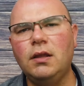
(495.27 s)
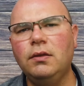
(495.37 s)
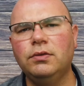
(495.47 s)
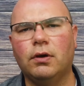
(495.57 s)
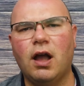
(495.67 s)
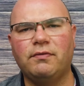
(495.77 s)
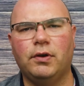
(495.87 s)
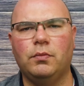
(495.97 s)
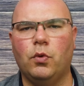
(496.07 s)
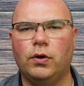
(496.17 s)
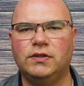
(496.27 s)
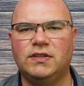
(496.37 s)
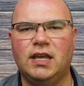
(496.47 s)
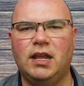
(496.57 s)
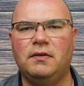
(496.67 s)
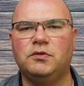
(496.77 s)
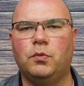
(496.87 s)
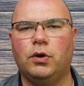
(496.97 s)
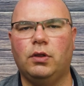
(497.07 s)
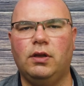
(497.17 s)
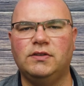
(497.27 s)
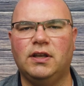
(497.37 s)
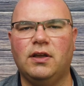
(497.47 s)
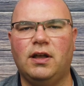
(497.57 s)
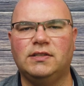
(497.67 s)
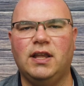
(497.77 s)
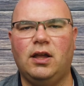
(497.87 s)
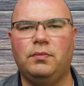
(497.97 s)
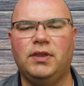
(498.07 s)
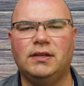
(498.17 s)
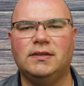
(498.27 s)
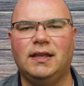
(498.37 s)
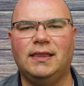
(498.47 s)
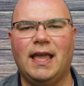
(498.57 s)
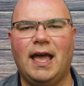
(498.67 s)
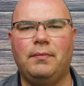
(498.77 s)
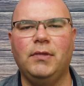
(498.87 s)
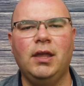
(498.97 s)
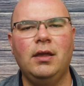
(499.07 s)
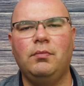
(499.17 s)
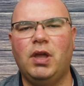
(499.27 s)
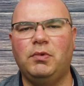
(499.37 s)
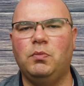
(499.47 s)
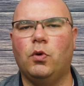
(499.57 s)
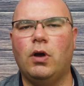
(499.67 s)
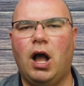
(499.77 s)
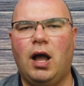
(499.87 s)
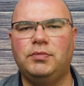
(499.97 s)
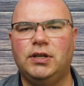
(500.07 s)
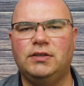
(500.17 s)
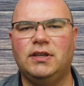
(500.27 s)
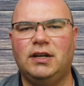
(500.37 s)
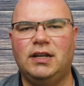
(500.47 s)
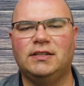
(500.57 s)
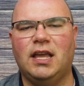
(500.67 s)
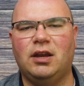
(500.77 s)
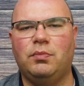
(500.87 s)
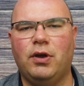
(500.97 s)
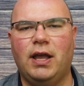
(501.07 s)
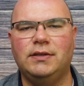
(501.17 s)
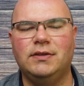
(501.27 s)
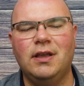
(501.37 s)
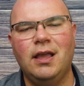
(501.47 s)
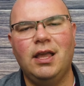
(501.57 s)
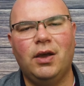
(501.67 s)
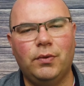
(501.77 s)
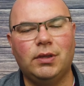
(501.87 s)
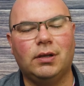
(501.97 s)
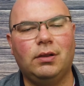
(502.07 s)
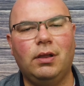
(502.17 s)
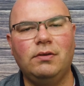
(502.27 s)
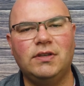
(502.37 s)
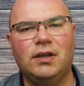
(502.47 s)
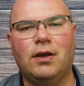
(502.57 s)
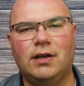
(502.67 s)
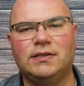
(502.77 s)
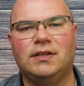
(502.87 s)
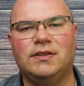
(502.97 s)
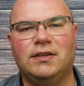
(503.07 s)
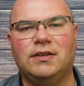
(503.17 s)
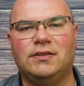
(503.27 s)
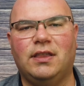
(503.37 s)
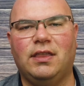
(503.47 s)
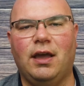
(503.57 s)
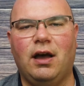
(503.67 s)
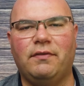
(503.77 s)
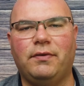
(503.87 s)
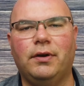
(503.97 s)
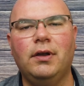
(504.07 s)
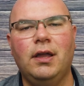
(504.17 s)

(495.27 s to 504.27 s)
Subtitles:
They're offering more incentives, more closing cost help, things like that, maybe more options at a discounted price. And with the closing cost assistance that they offer,